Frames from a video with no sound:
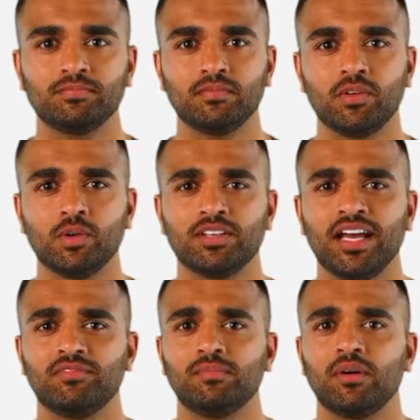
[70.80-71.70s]
Loosen
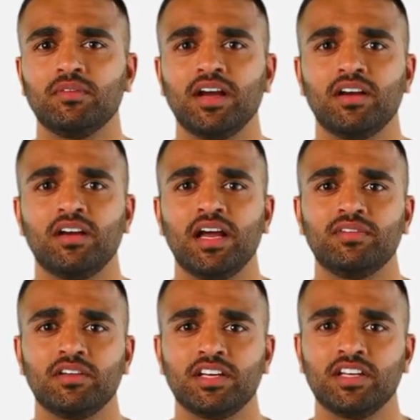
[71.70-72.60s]
and remove the airline
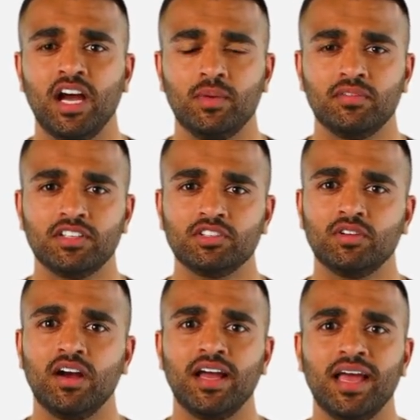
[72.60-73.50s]
from the top of the
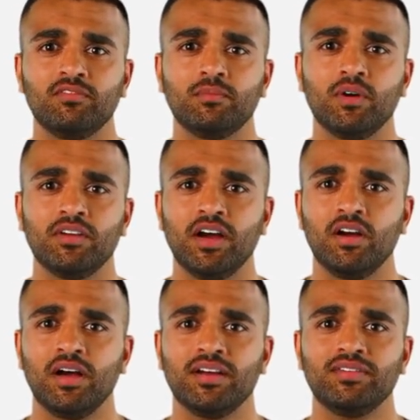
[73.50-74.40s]
strut and remove the
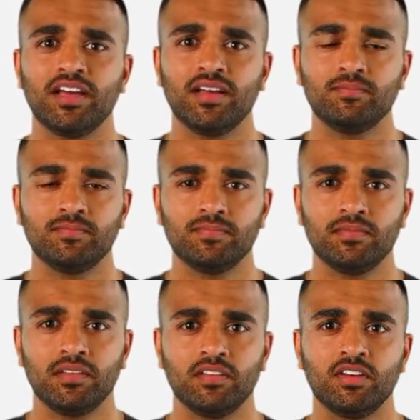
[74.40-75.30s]
airline fitting.
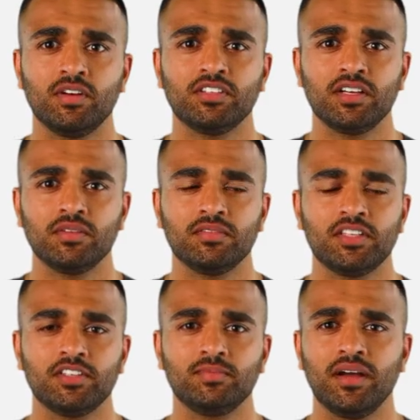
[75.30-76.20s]
To do so,
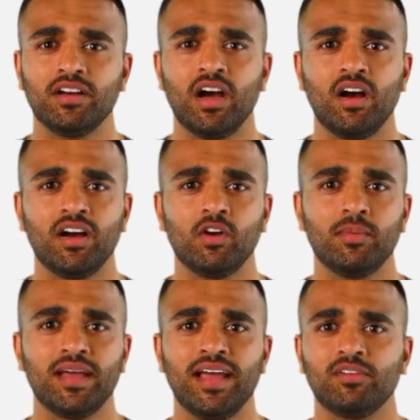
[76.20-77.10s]
spread the collet
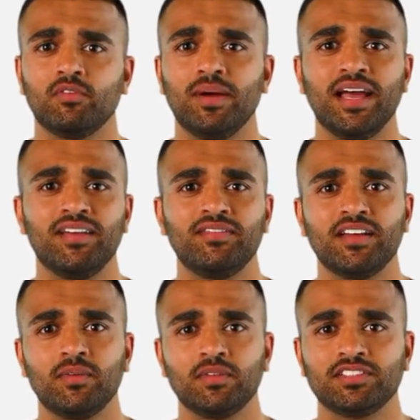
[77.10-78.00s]
open and the remaining
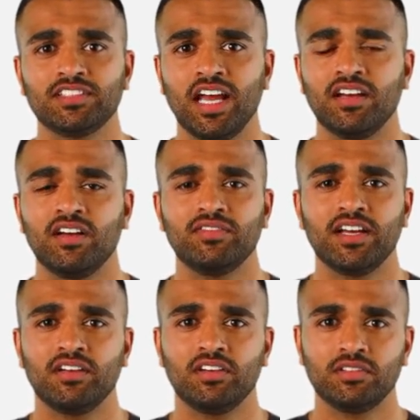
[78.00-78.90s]
fitting will slide off the
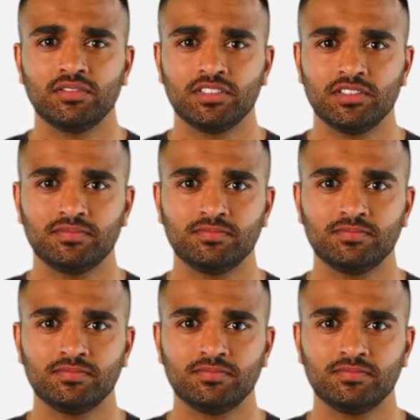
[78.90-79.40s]
air hose.